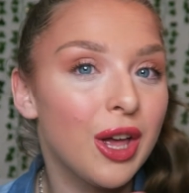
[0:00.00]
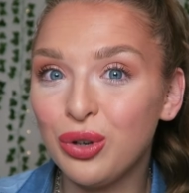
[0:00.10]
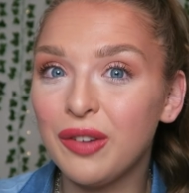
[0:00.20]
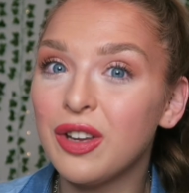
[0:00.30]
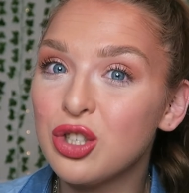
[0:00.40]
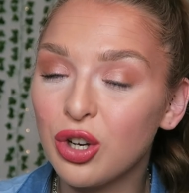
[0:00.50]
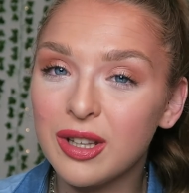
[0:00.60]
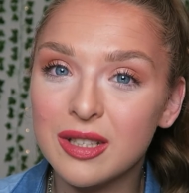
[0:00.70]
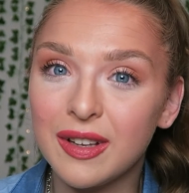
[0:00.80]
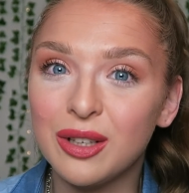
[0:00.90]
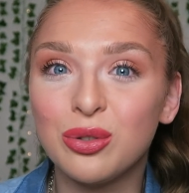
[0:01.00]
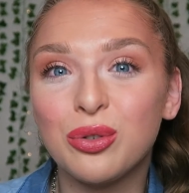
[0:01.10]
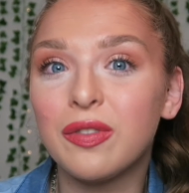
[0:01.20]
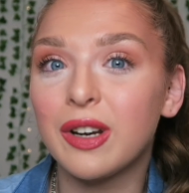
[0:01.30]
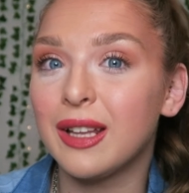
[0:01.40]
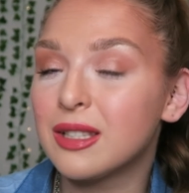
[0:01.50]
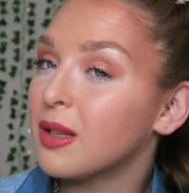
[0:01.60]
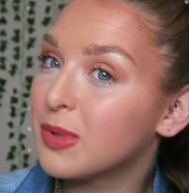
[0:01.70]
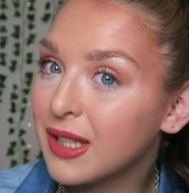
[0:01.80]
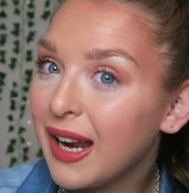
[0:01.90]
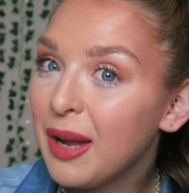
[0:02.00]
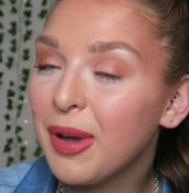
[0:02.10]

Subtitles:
So if you enjoyed this video, don't forget to subscribe.